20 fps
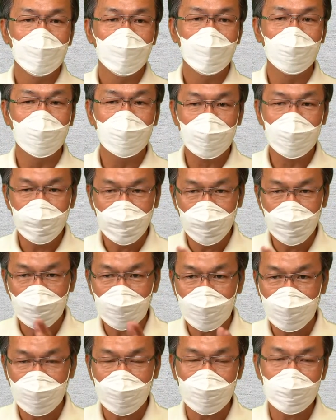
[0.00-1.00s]
for the
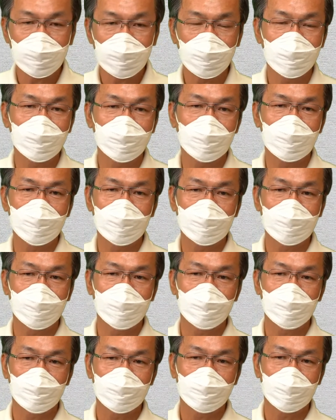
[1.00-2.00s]
youth in N12 Kota
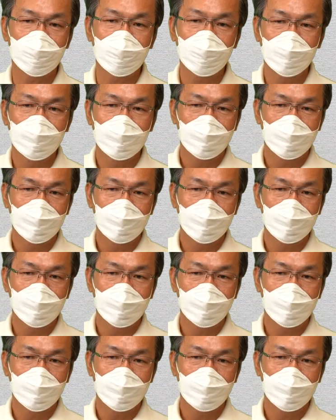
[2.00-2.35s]
Sentosa.